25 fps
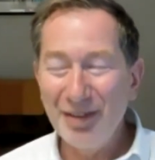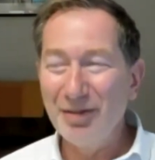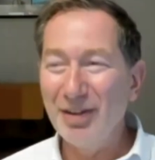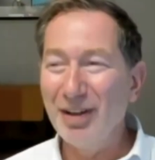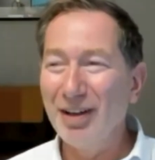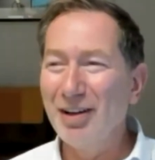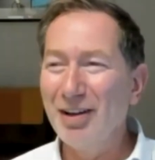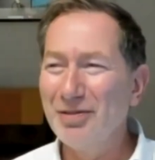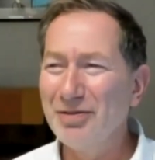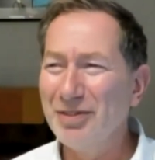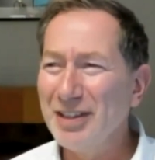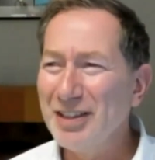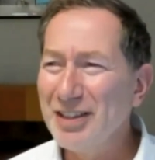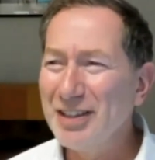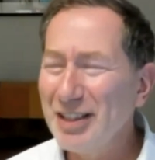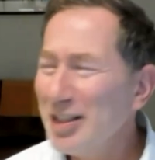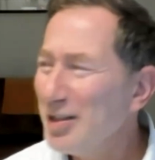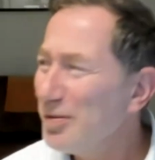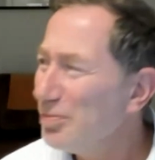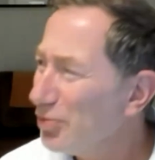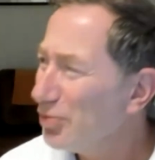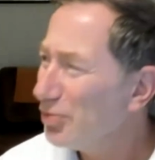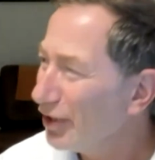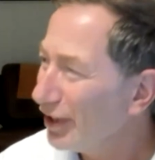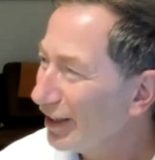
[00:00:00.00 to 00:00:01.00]
hopefully
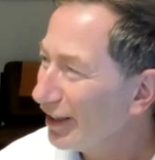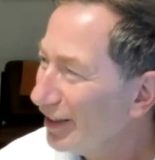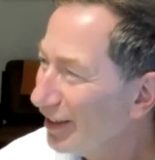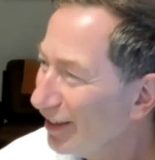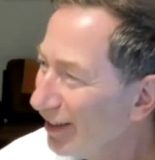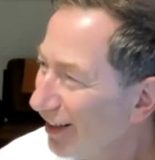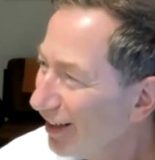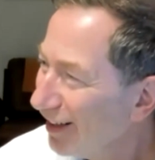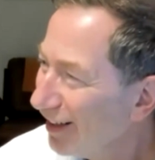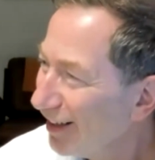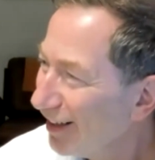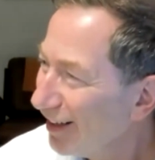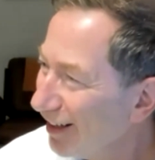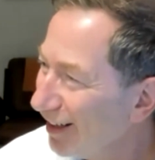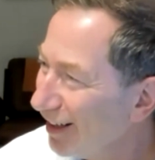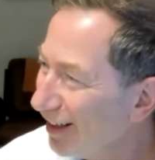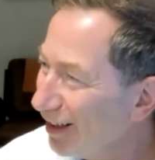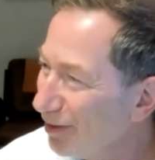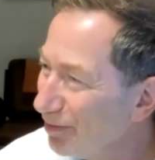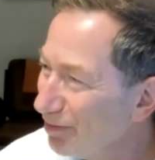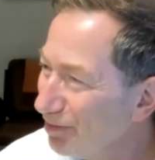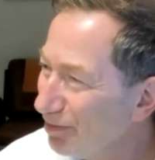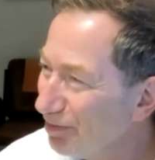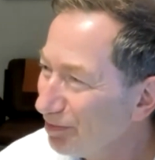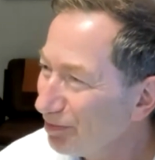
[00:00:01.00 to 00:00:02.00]
deliberately.
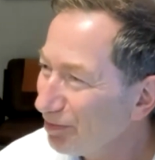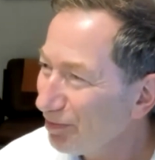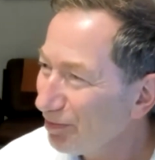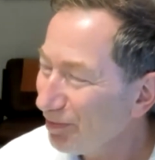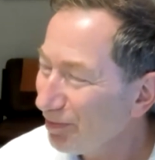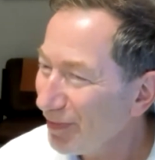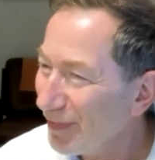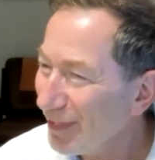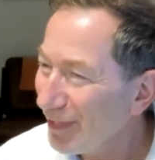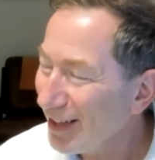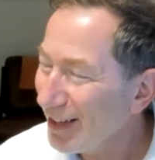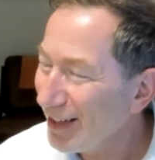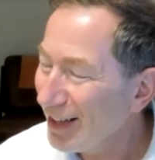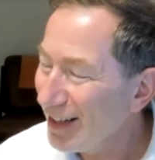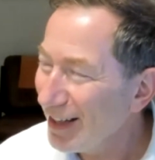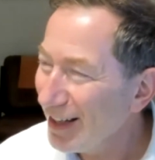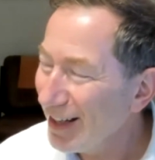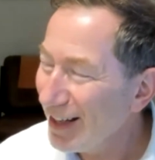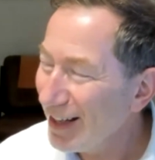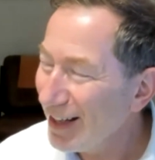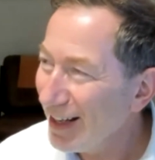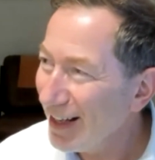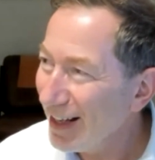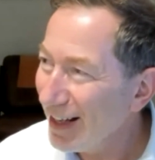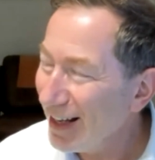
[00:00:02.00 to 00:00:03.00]

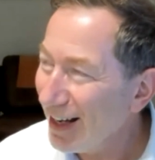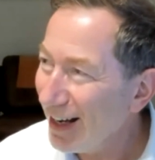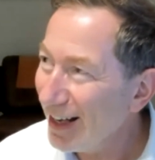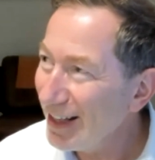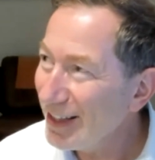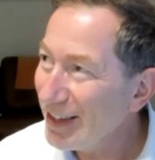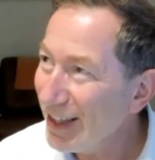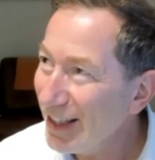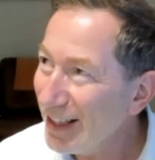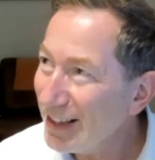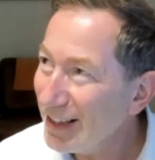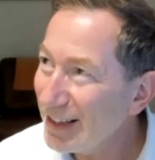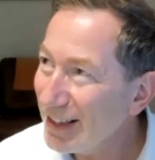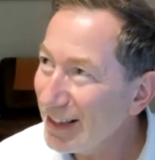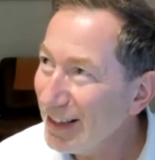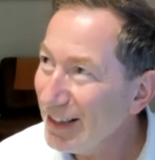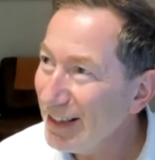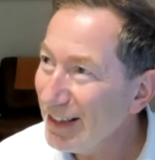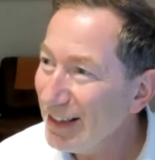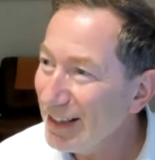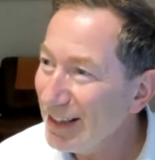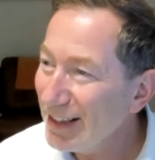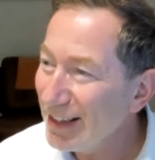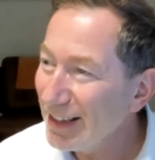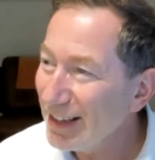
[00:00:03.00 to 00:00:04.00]
I think
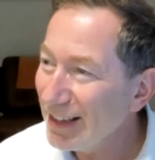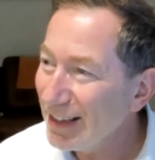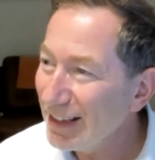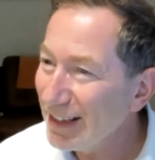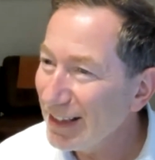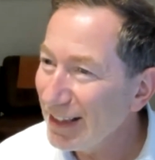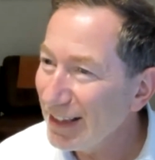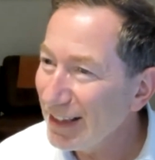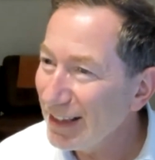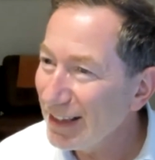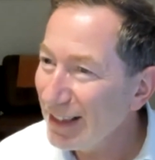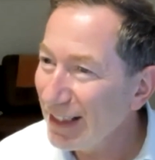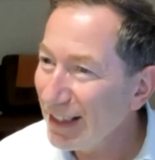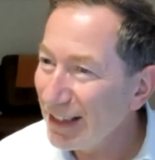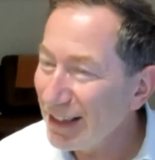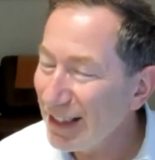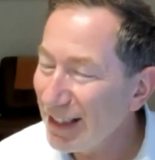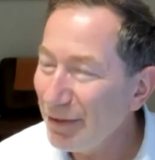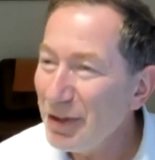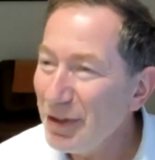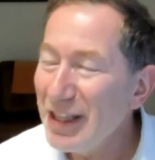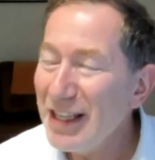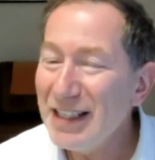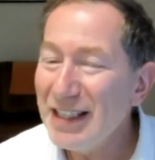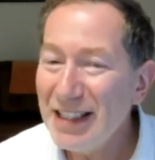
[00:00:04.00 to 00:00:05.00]

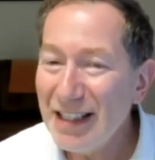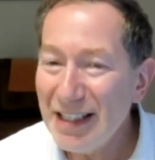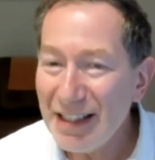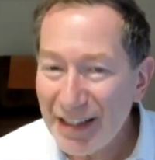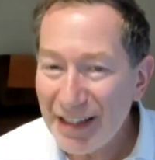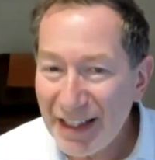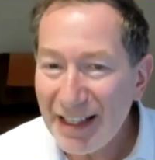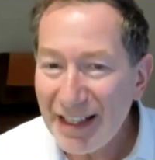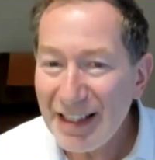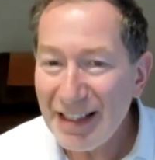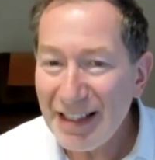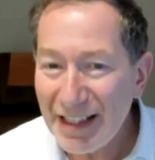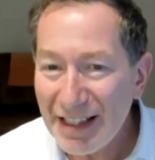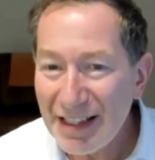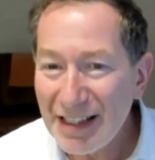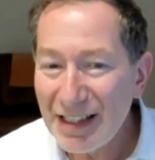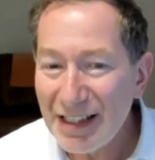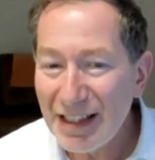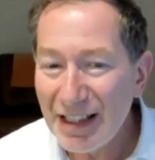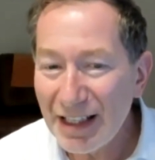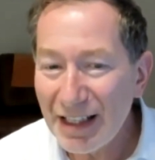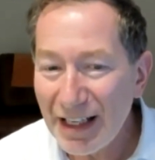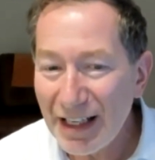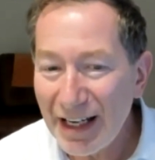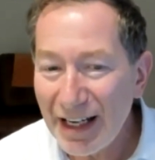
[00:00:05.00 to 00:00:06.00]
this
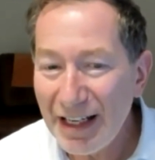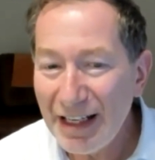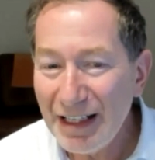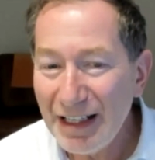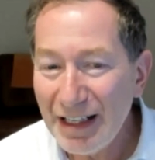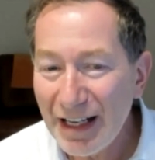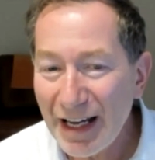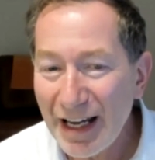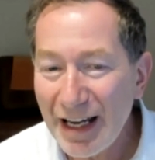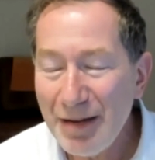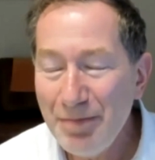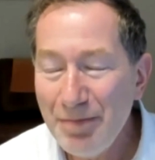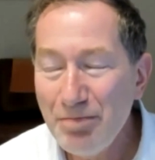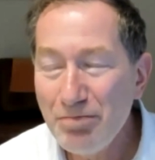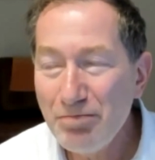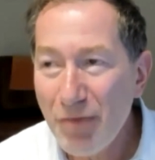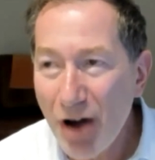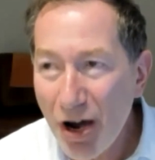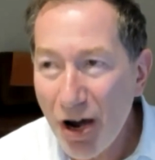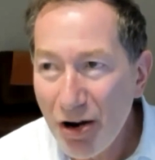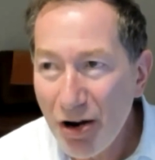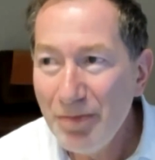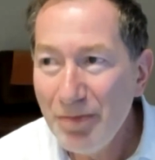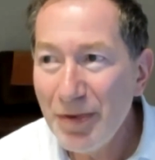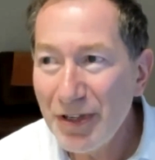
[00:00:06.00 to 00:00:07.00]
is a
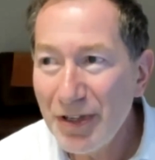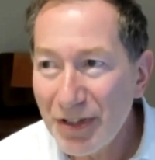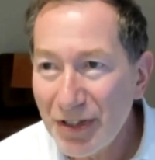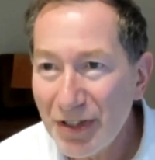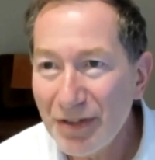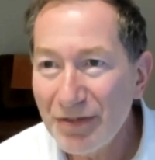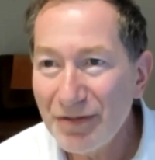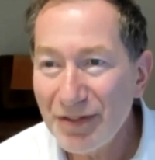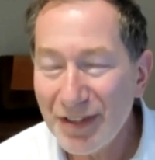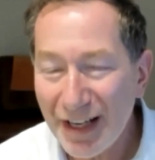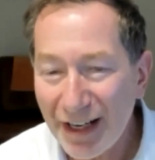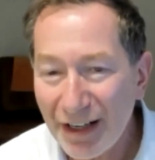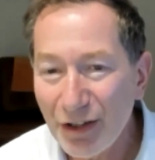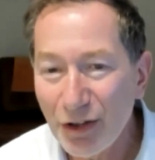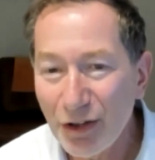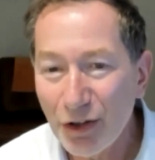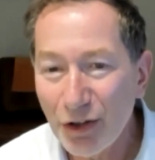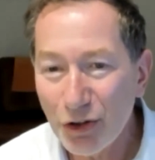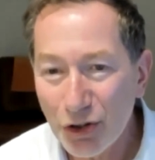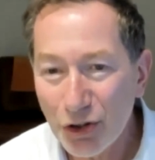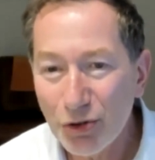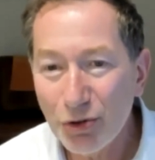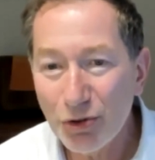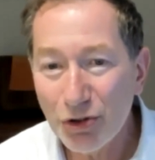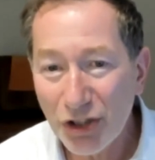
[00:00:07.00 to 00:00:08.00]
moment of
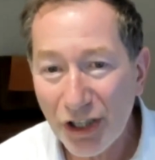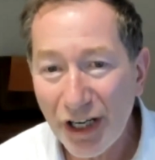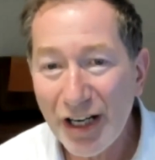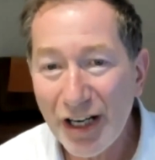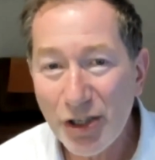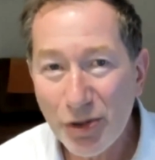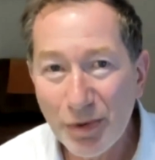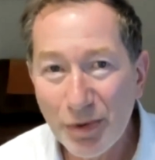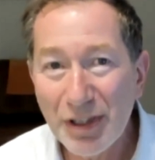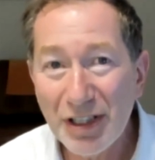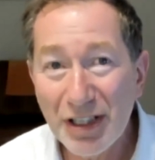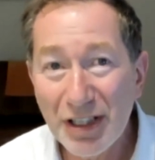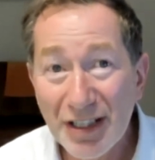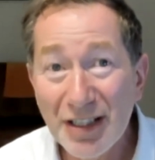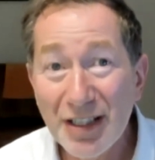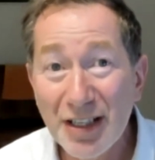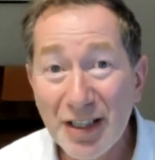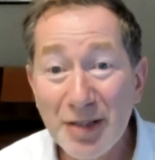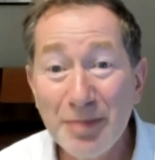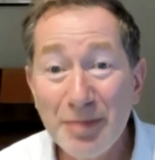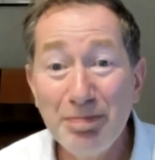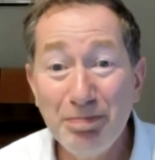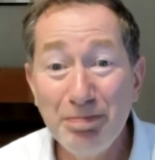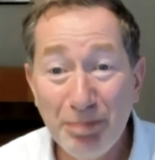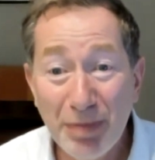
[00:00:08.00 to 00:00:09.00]
technological change which is
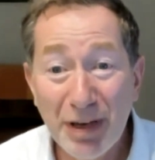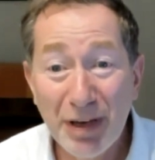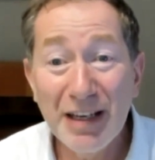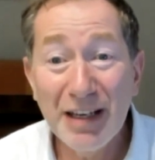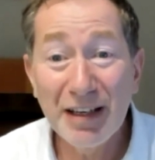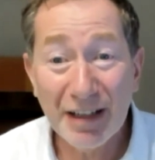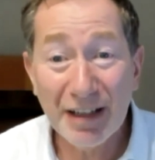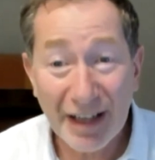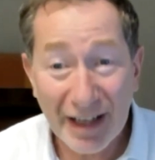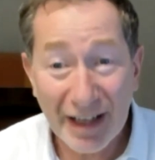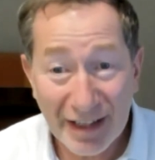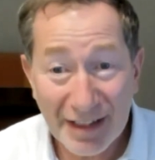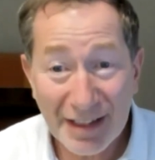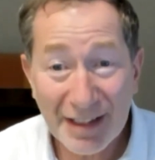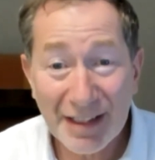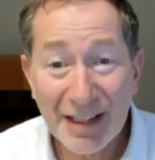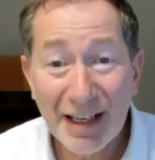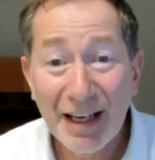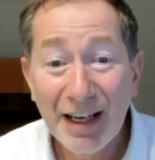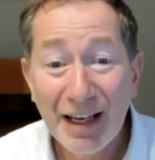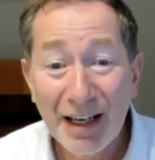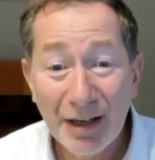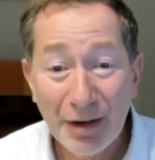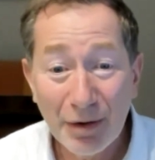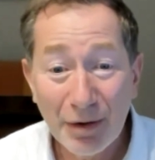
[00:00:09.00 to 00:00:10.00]
as big as
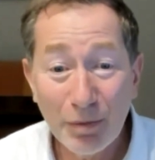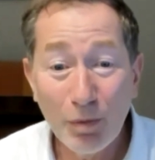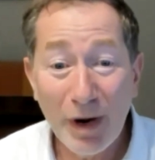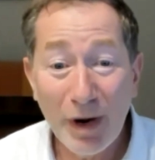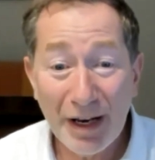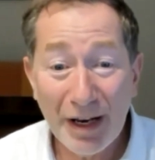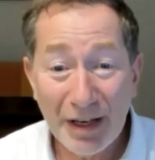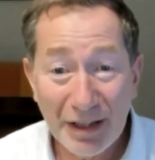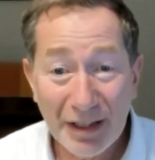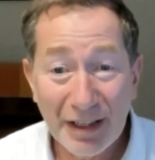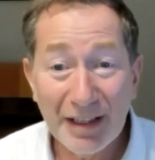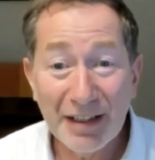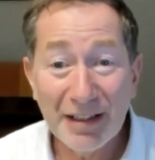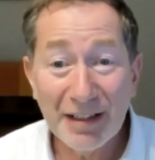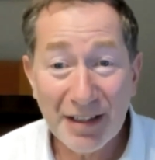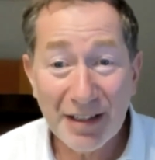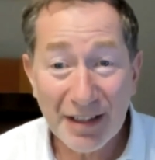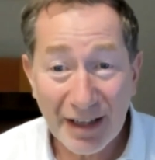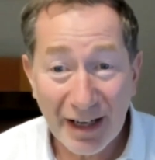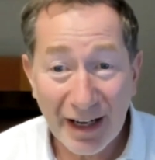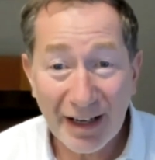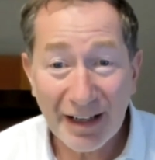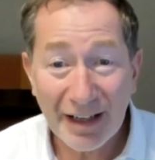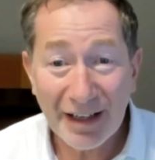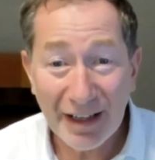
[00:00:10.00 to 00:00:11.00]
when the
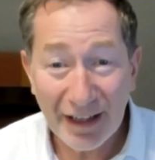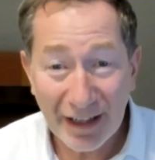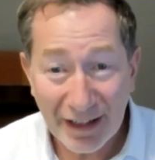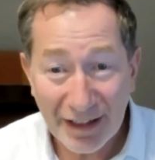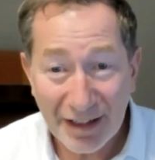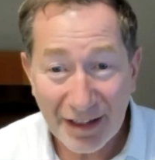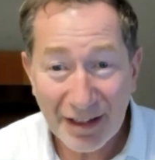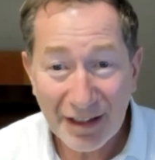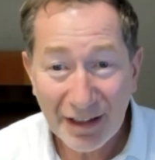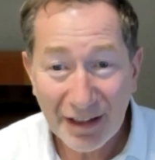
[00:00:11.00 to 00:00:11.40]
internet hit.